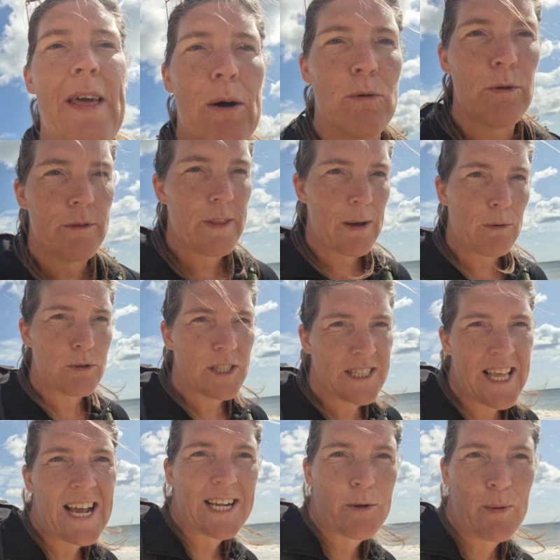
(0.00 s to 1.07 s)
they'll
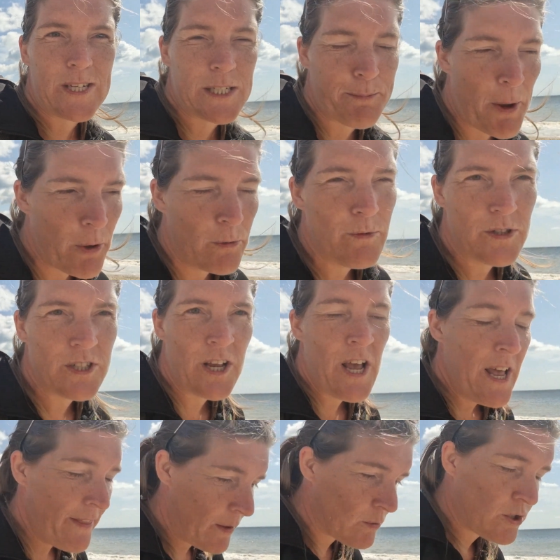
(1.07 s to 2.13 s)
stick with spoons.
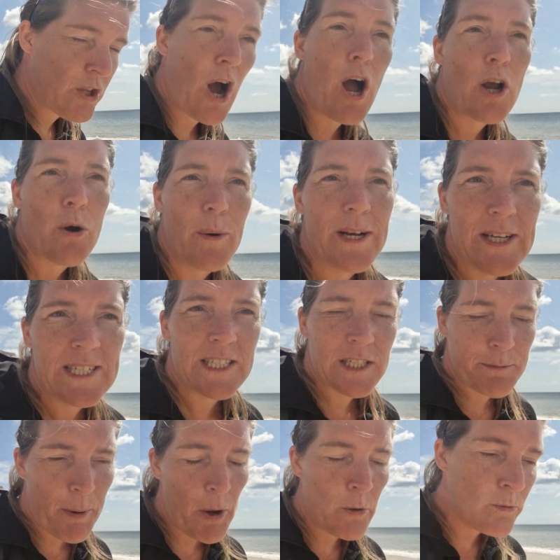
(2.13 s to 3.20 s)
They'll start going in
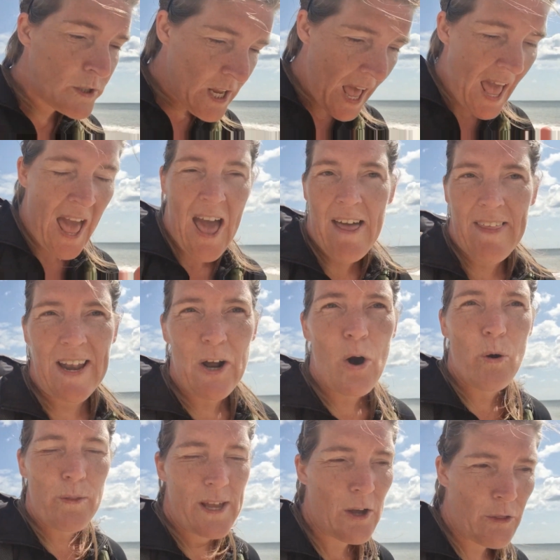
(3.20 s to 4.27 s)
spoons, and then
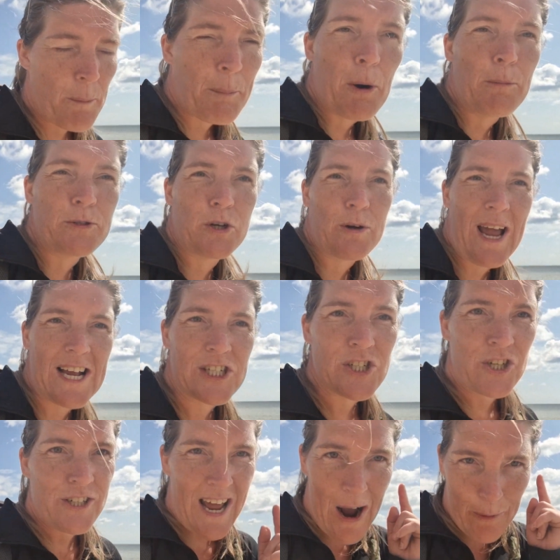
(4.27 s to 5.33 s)
all the other pubs will get
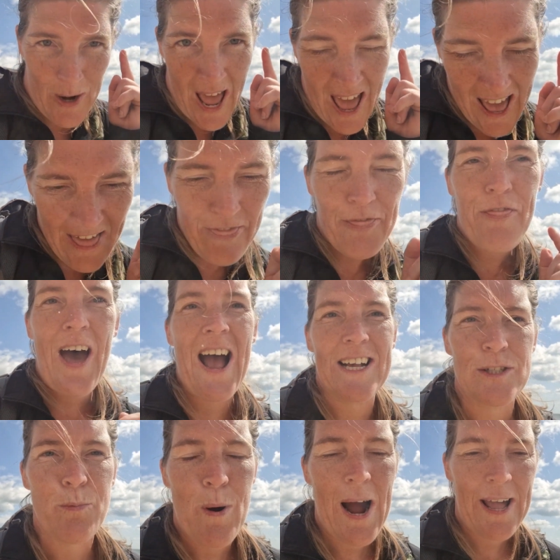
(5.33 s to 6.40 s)
shut down, and
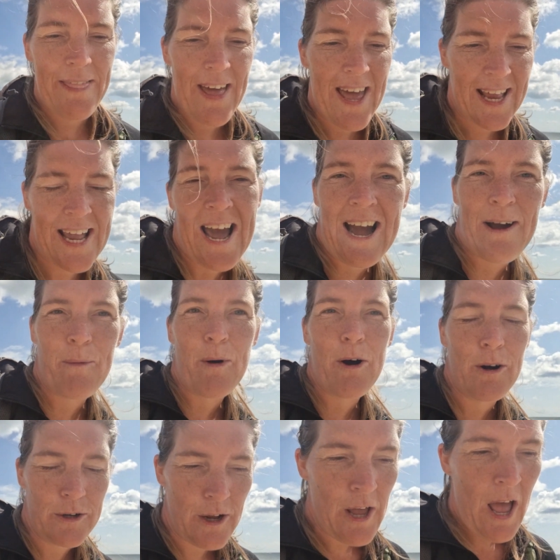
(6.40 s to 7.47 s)
that's why they
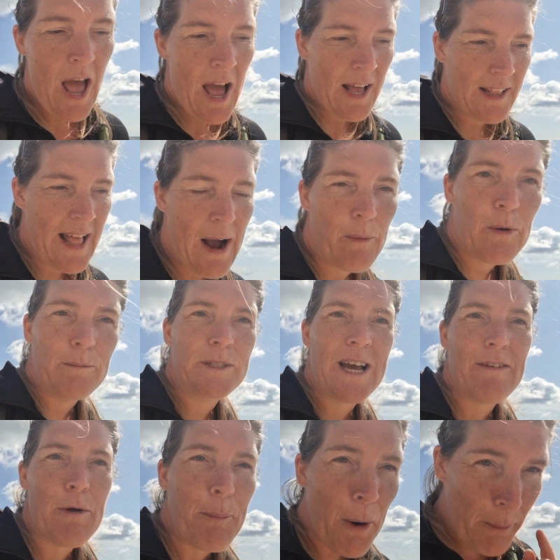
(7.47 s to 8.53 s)
won't allow them to
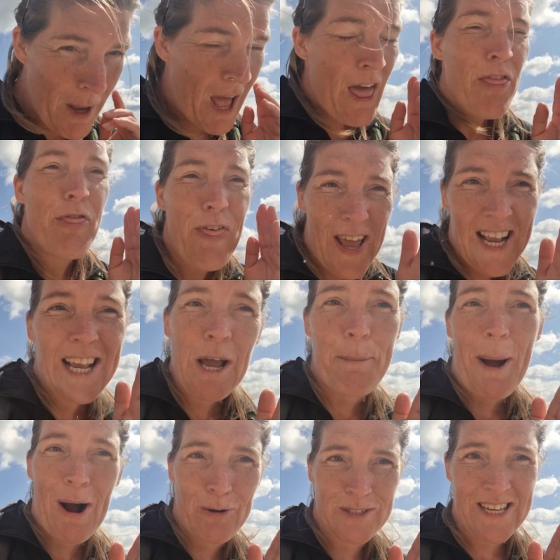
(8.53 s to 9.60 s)
have a pub. Think
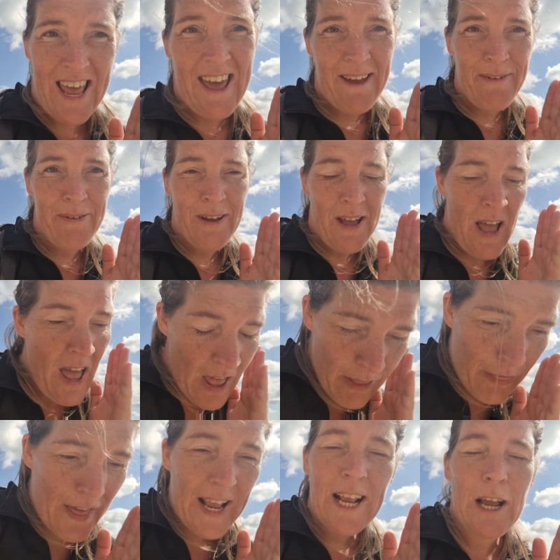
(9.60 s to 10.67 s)
about it.
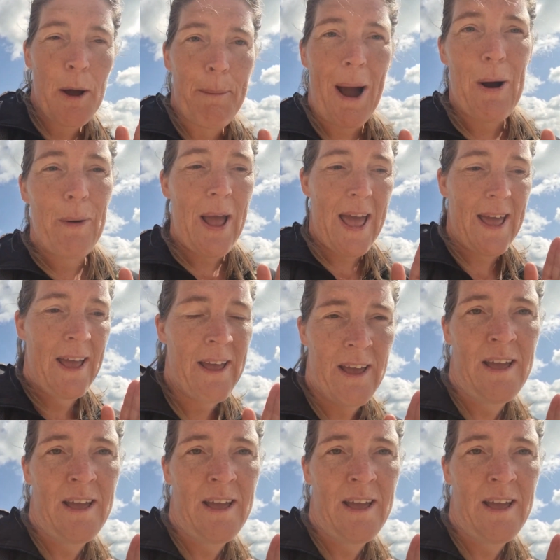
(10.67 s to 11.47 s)
Think about it.